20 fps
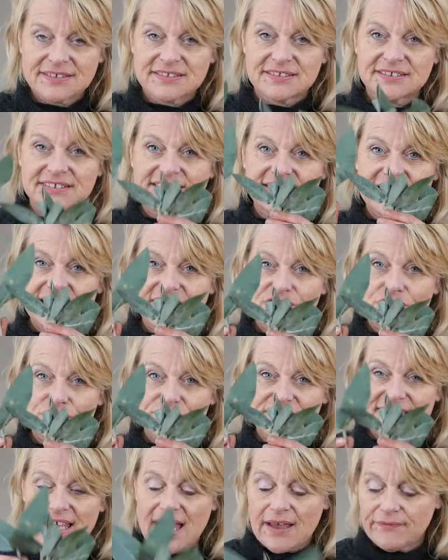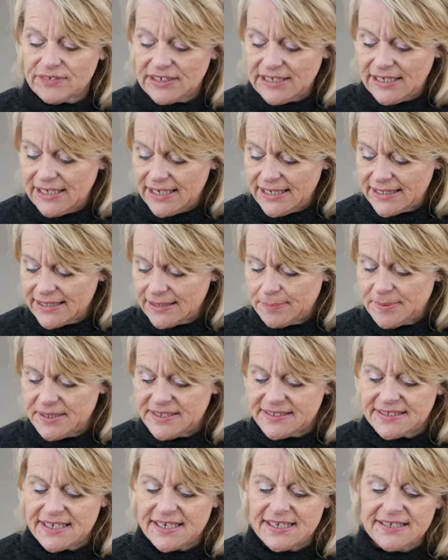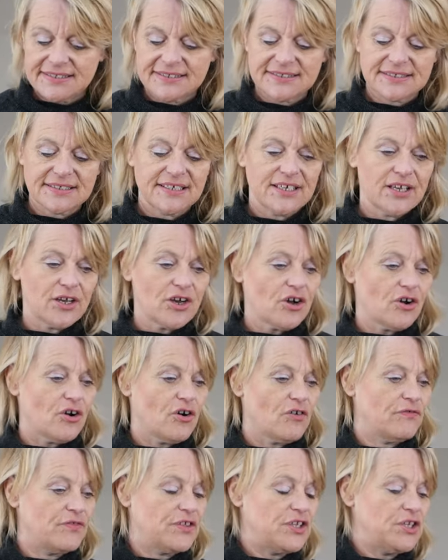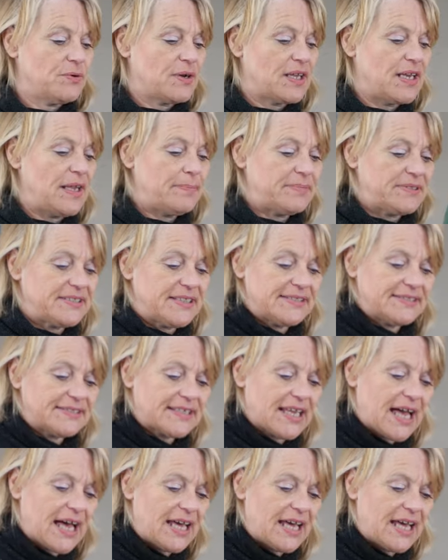6 or 7 little pieces of the eucalyptus,